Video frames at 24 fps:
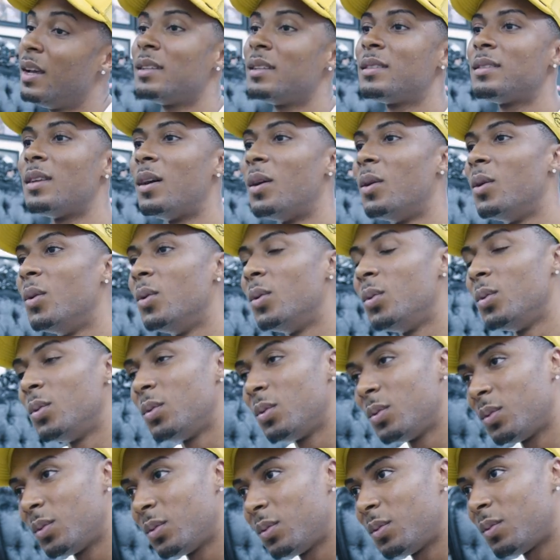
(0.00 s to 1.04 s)

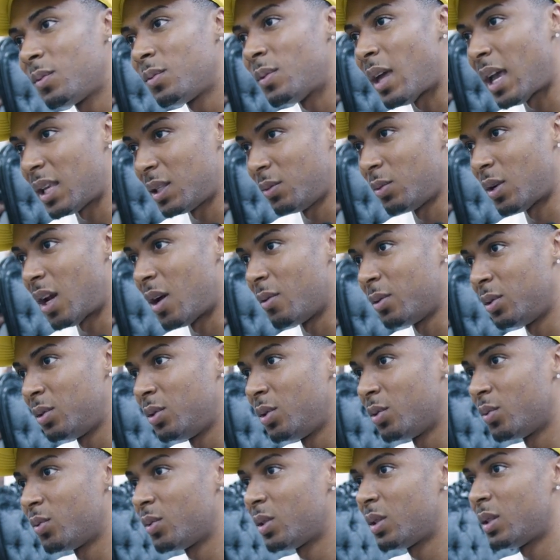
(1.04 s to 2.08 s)
So that's what I was
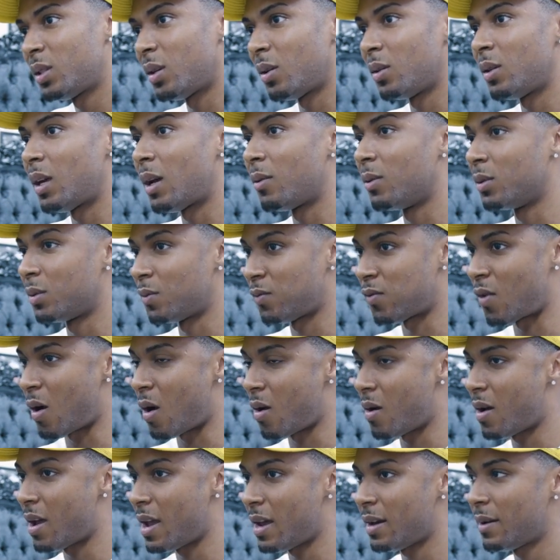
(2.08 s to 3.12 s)
doing. So that was fraud.